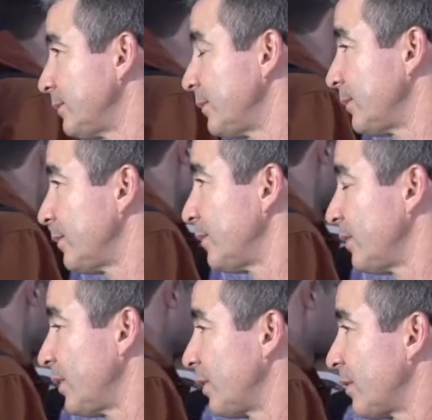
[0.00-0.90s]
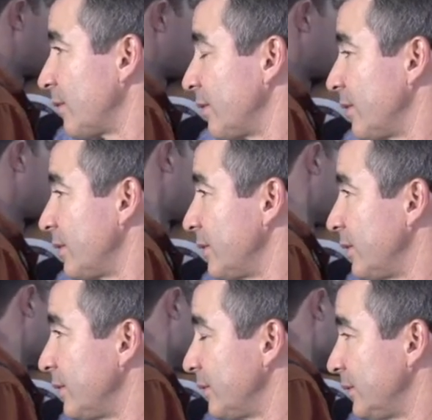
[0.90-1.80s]

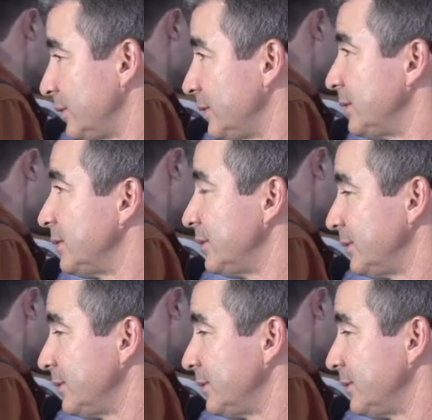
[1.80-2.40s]
No words are spoken by the person on screen.